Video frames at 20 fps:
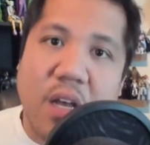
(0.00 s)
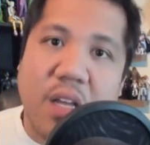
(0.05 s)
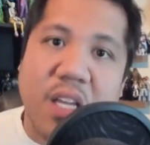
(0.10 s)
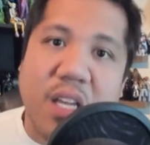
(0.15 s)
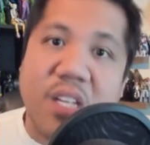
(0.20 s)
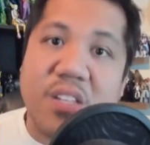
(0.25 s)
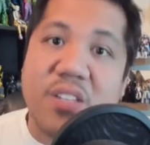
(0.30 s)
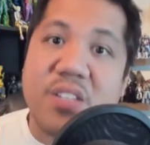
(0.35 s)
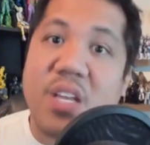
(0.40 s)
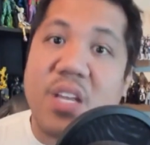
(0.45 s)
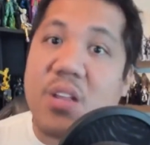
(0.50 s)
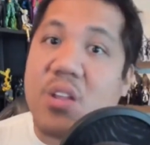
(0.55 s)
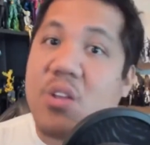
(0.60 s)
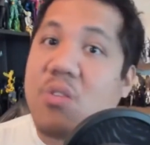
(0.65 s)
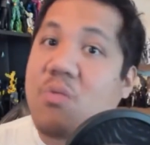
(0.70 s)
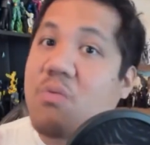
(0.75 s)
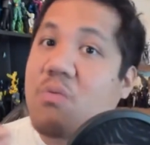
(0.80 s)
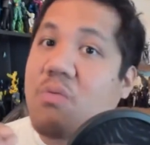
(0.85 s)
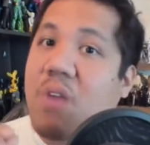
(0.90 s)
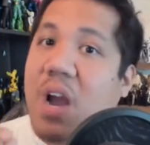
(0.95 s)
Continue
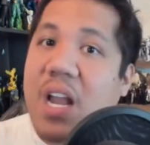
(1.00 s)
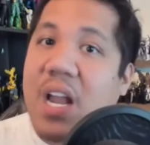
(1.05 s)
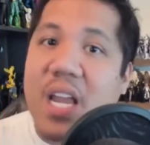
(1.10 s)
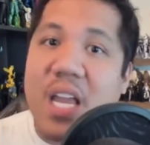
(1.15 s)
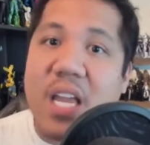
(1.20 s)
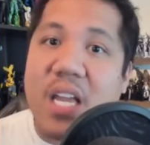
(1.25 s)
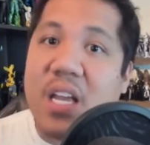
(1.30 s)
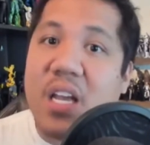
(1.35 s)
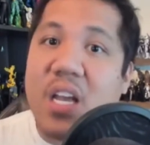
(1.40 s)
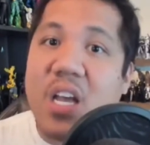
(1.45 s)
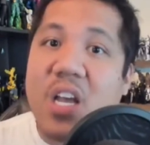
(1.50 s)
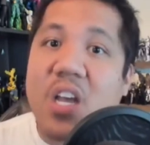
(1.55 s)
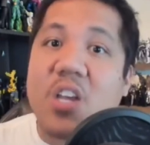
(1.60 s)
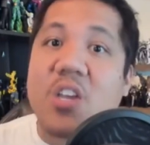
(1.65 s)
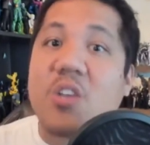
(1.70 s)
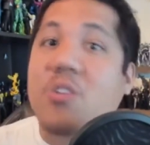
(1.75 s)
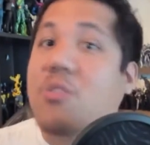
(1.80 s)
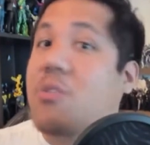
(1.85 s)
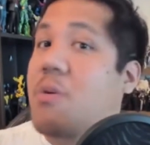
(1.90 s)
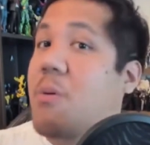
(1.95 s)
writing
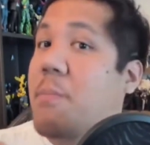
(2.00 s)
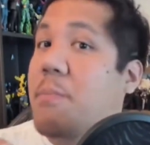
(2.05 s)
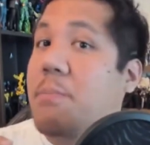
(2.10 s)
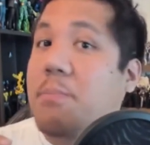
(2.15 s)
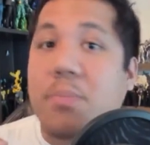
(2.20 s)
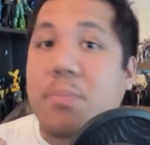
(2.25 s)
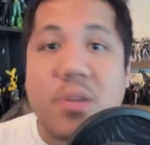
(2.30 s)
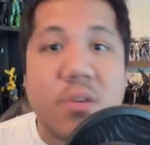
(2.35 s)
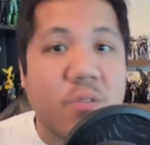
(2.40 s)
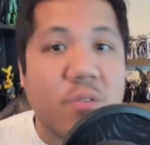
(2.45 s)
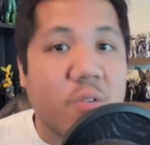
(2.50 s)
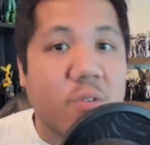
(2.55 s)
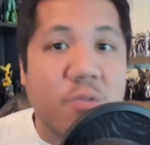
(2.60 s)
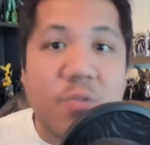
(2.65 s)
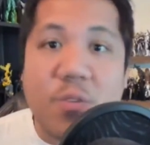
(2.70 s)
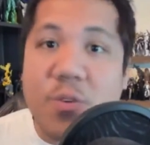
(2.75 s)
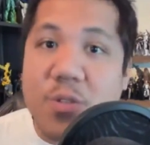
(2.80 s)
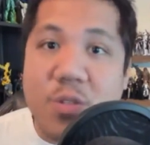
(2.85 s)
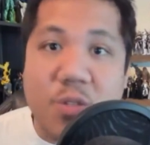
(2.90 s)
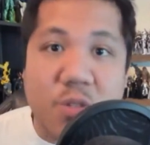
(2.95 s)
your
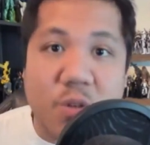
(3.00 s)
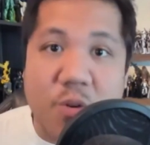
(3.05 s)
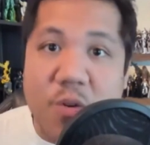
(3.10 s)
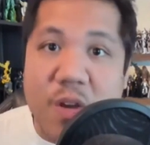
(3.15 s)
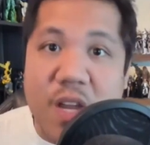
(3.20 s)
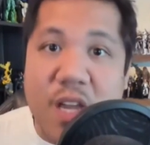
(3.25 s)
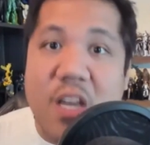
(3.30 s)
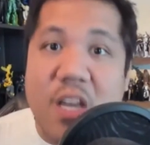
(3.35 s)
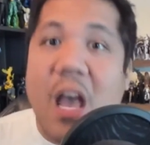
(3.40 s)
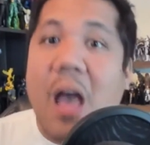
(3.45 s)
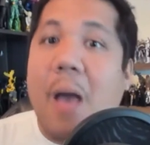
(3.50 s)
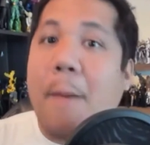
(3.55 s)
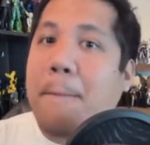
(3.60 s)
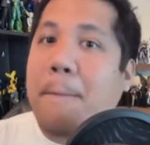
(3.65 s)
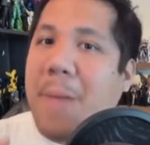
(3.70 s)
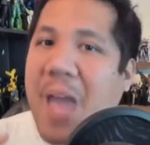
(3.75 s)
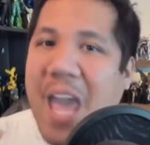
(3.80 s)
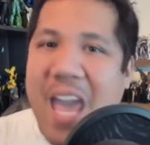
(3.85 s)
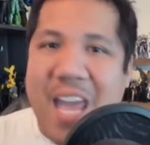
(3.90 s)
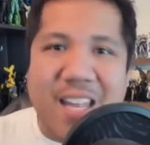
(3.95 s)
beautiful story.
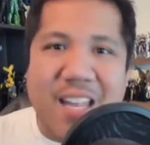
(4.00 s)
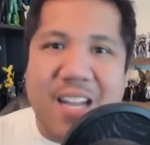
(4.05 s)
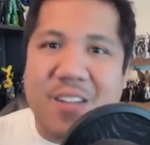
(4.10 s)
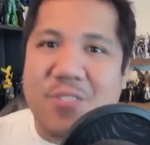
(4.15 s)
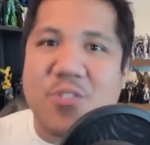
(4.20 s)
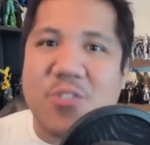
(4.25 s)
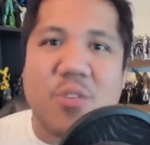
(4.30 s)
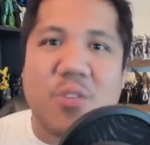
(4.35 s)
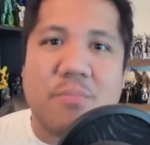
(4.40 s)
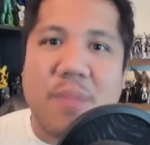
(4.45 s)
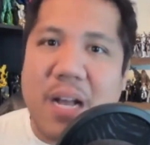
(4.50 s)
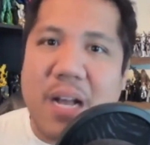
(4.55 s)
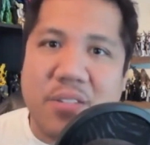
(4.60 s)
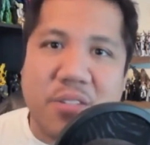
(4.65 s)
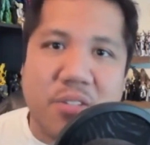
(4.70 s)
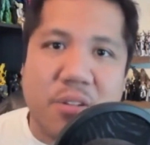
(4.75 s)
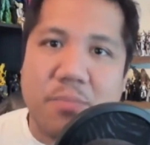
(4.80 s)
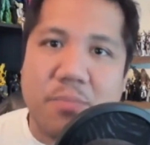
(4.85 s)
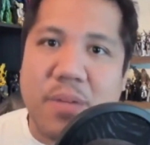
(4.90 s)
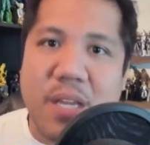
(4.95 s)
Paint out your
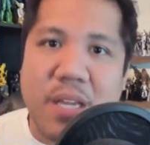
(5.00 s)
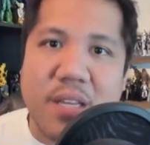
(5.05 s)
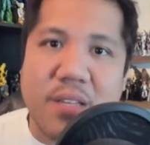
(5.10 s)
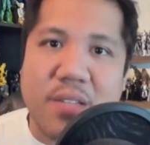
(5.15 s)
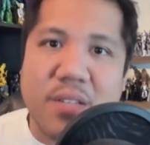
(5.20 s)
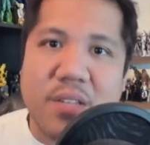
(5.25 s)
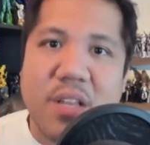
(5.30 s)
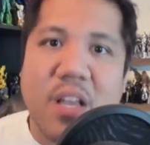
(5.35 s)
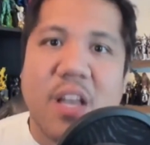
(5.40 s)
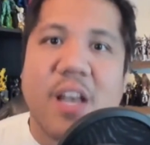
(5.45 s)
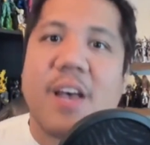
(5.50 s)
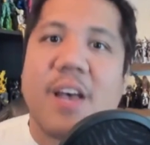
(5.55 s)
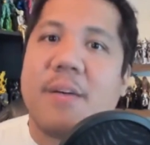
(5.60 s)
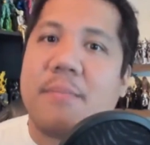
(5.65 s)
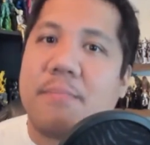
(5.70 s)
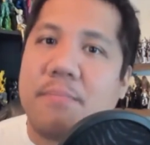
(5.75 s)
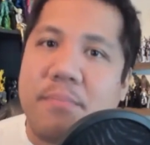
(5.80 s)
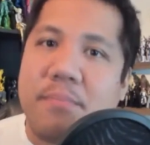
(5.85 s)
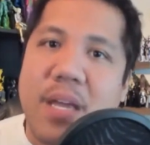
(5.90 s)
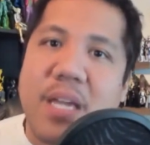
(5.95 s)
masterpiece.
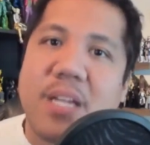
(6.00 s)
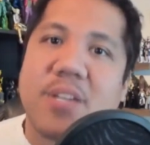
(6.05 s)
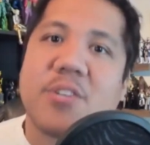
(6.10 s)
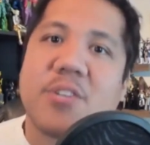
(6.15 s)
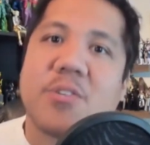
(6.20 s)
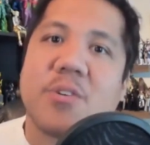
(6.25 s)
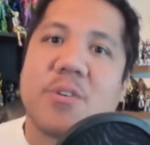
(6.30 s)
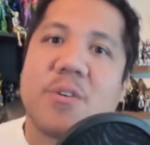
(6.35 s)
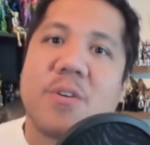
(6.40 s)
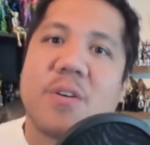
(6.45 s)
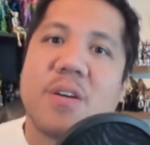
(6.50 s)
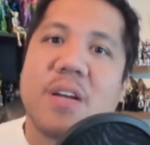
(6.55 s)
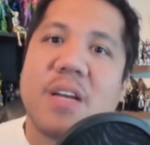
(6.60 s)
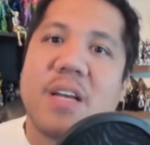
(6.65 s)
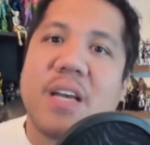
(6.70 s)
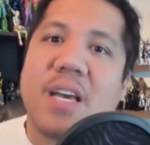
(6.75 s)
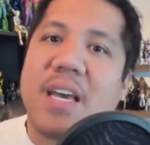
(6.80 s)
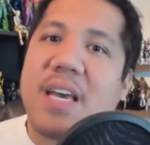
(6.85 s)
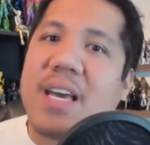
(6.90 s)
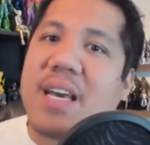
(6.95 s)
Make sure
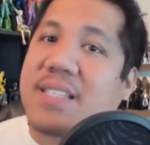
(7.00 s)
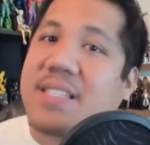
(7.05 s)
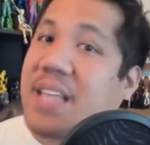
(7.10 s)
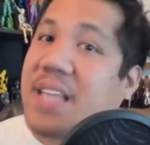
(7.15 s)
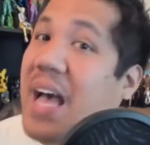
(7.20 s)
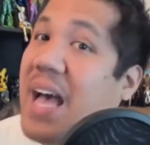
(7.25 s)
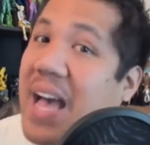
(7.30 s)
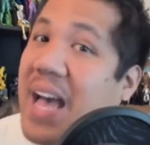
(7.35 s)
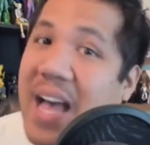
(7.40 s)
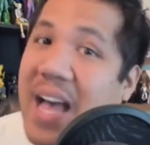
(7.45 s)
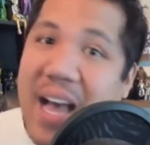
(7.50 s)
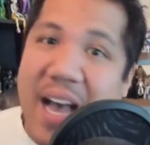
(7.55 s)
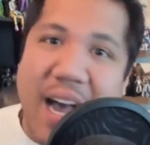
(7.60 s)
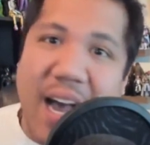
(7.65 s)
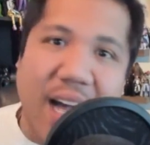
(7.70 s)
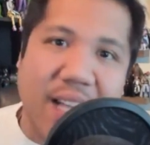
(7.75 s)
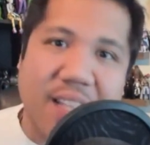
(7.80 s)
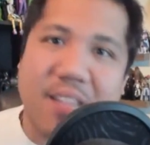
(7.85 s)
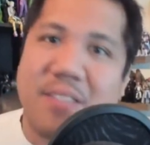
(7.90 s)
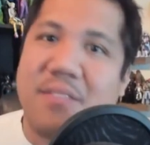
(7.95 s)
it's a
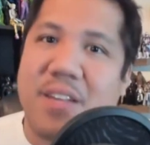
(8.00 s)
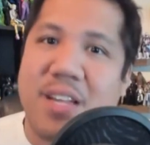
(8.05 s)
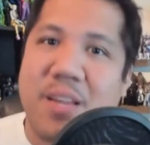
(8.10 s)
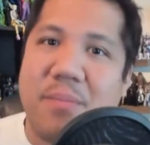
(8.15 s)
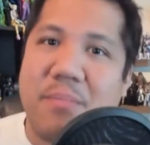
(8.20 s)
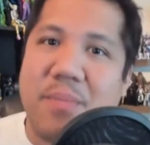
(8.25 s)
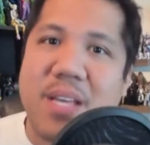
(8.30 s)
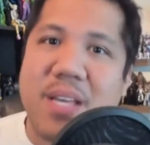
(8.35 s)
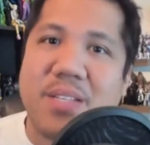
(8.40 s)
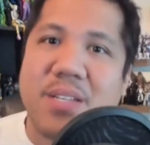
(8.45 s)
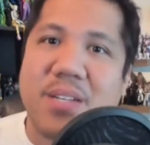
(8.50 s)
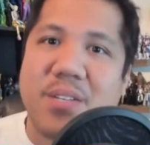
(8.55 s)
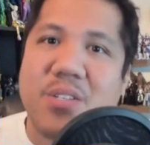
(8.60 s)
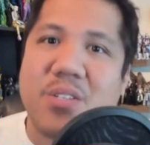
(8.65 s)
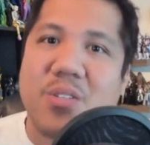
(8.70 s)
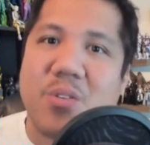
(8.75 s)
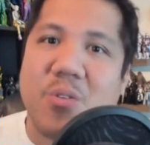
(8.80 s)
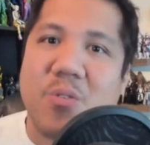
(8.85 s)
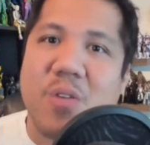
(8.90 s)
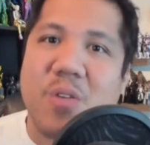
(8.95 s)
hell of an amazing
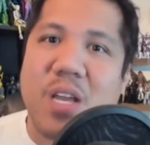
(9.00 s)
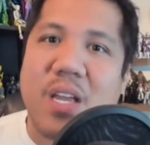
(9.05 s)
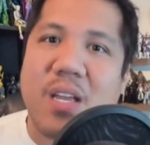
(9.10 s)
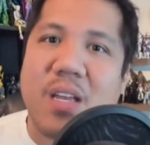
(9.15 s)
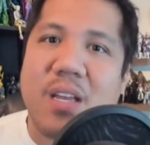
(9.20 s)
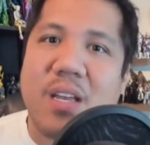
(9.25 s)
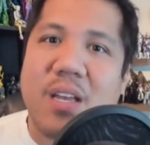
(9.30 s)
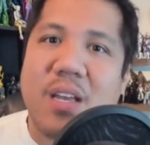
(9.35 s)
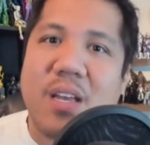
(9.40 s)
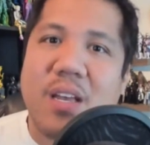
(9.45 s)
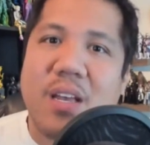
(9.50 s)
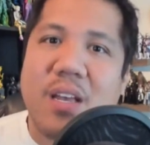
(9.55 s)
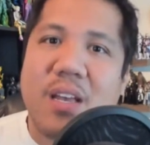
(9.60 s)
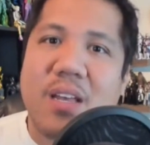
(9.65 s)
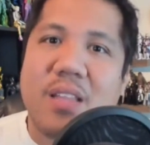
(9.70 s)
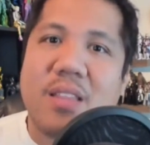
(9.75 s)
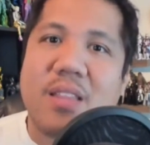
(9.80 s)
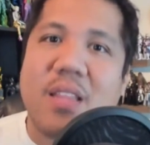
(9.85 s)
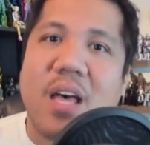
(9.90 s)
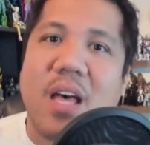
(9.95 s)
story
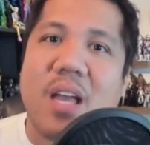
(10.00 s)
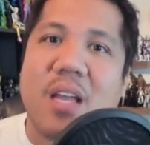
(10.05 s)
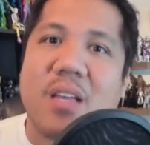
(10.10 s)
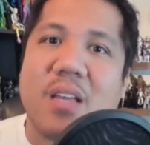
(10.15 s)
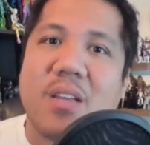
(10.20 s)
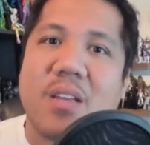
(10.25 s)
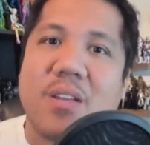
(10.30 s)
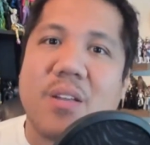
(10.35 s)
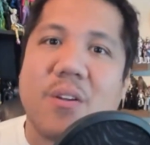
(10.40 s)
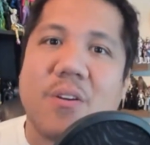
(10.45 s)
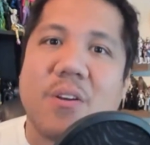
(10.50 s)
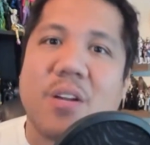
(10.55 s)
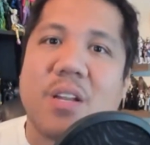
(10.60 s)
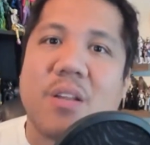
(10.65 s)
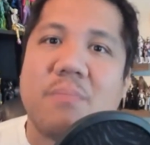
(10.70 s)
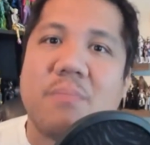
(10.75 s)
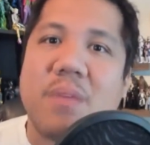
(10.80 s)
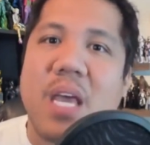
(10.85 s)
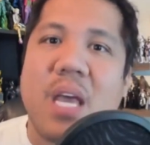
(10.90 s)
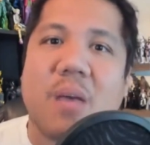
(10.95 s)
that you're going to
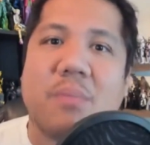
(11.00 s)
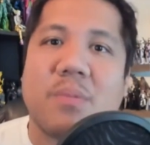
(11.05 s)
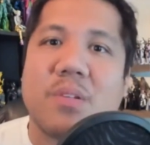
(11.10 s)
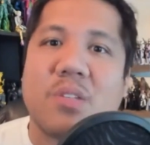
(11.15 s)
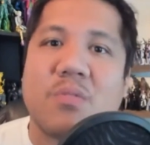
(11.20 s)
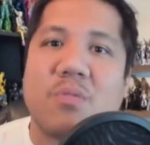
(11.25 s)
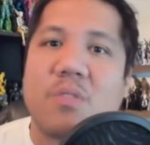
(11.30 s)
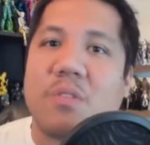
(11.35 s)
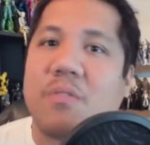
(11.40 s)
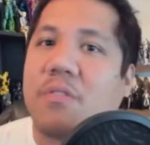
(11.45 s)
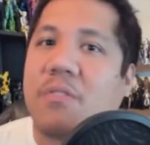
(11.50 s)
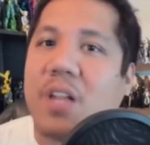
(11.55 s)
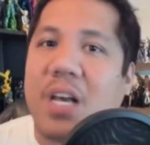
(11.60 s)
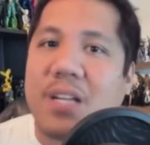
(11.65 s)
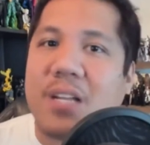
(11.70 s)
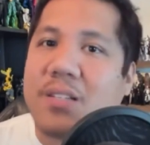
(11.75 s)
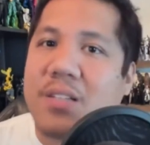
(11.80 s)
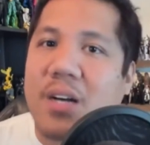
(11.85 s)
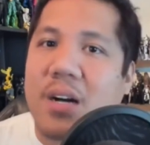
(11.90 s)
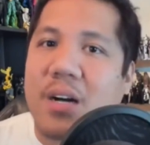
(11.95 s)
be able to
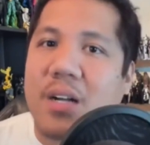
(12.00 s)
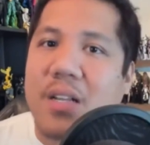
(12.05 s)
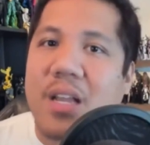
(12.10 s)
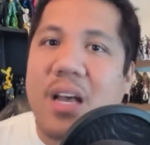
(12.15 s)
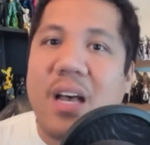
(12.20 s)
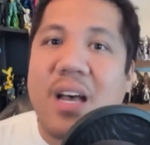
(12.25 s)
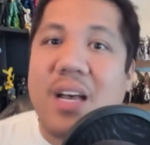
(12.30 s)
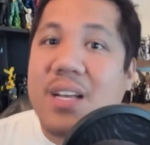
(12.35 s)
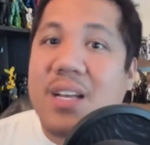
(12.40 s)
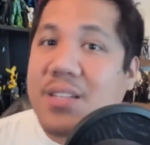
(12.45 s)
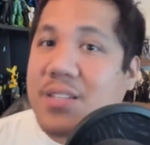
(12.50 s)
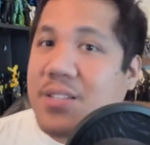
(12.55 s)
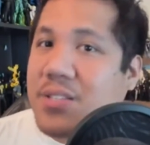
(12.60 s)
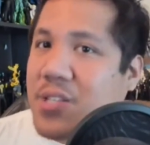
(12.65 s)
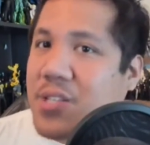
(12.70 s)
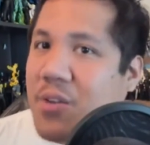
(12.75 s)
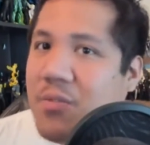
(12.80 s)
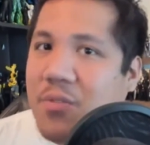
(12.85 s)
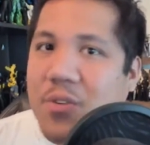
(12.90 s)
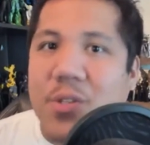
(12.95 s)
reflect on
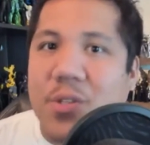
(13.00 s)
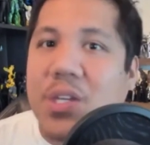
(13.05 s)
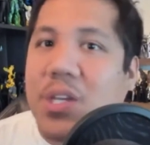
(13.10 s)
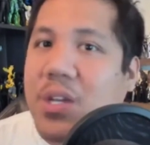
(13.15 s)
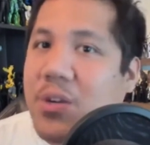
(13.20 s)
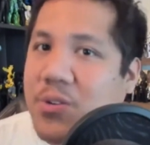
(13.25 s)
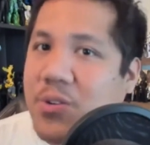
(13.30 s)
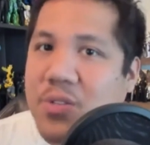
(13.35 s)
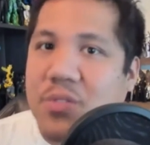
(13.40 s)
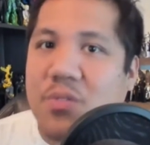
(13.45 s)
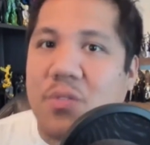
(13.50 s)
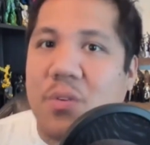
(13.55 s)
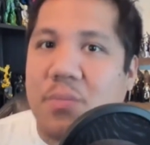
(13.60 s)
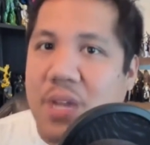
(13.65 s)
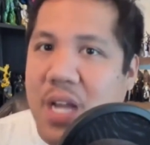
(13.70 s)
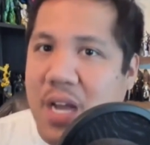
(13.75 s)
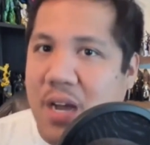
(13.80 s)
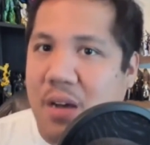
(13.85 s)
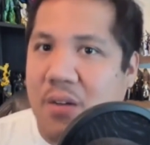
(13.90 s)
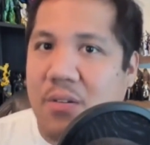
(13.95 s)
several years from
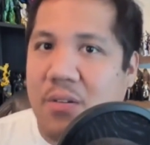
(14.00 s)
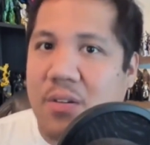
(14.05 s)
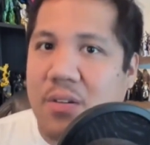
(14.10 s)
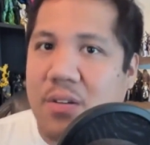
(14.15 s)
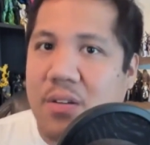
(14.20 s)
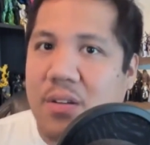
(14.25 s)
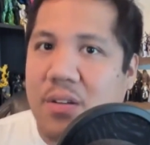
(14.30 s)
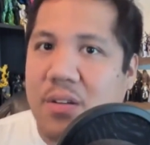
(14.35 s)
now.